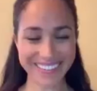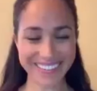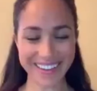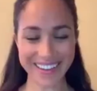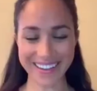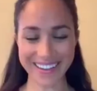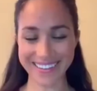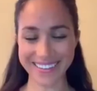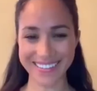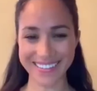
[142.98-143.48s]

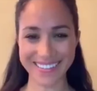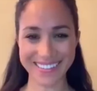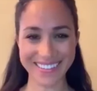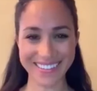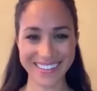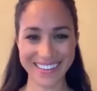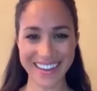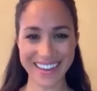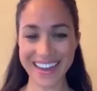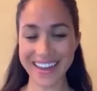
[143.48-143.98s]
Right.
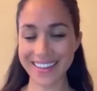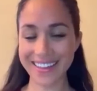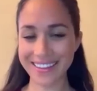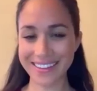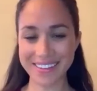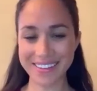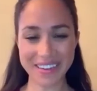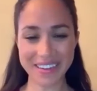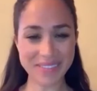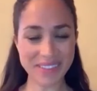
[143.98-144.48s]
I think
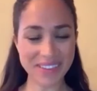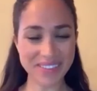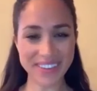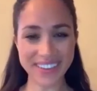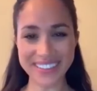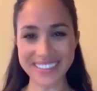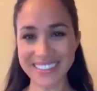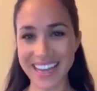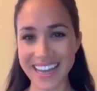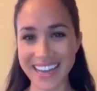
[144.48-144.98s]
you're going to be
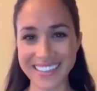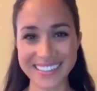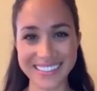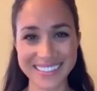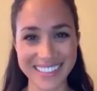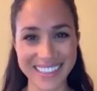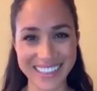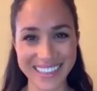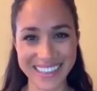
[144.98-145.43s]
fantastic.